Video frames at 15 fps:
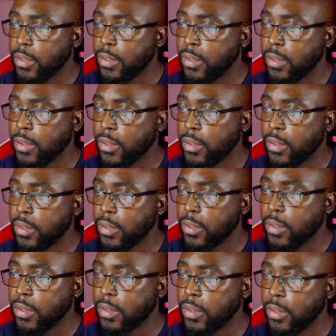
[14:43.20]

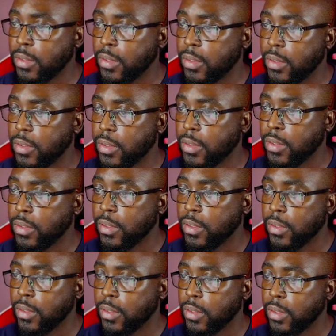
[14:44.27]

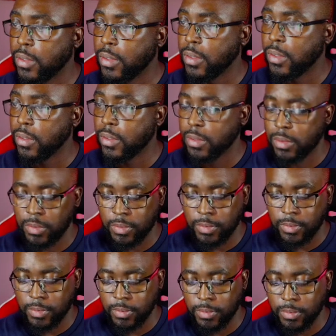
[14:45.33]

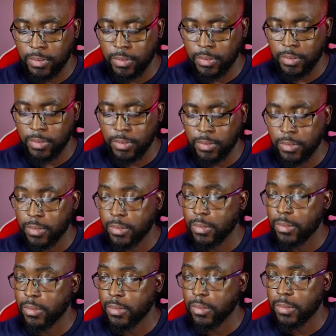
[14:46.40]

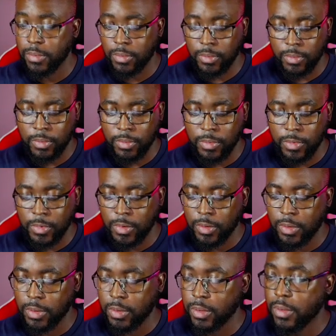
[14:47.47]

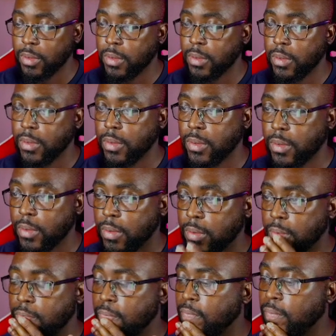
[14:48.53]

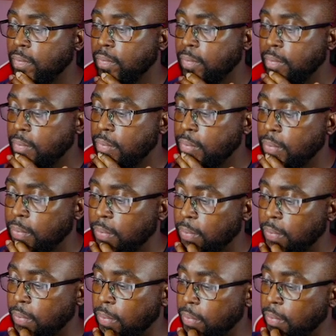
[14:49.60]

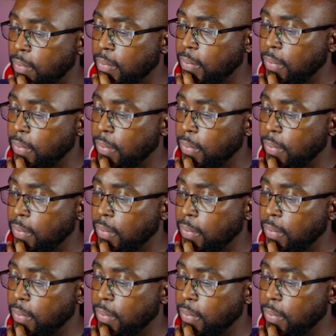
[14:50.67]
Nobody speaks.